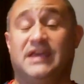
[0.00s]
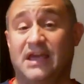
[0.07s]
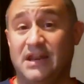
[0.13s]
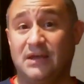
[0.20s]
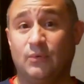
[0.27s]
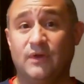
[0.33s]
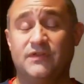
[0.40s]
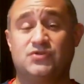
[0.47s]

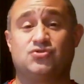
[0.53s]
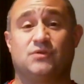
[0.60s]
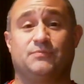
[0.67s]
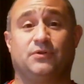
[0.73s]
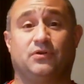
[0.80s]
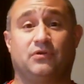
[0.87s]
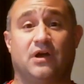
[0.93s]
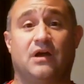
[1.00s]
Can he win the
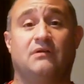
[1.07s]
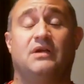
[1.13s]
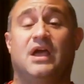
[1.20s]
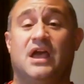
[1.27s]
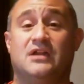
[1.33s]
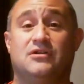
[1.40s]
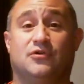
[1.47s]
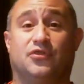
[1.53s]
Triple Crown?
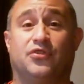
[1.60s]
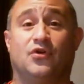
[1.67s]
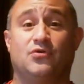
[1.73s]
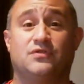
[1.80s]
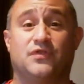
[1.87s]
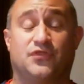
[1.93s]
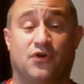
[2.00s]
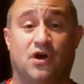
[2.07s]
And your
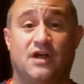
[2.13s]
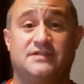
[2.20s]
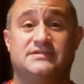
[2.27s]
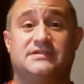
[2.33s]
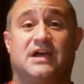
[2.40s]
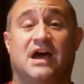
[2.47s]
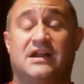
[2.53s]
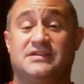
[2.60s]

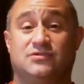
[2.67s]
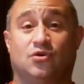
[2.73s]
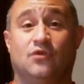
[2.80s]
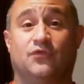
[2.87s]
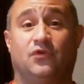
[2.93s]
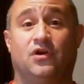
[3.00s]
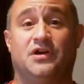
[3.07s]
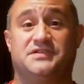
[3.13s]
thoughts on his
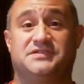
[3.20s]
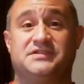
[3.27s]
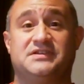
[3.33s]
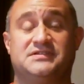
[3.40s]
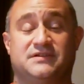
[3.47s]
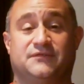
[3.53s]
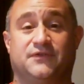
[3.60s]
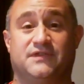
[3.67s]
overall
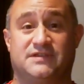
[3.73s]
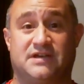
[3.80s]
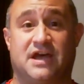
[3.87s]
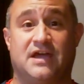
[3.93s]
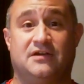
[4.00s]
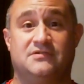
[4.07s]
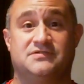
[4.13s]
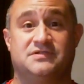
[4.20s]
season for the
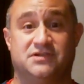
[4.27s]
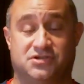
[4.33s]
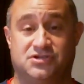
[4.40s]
Tigers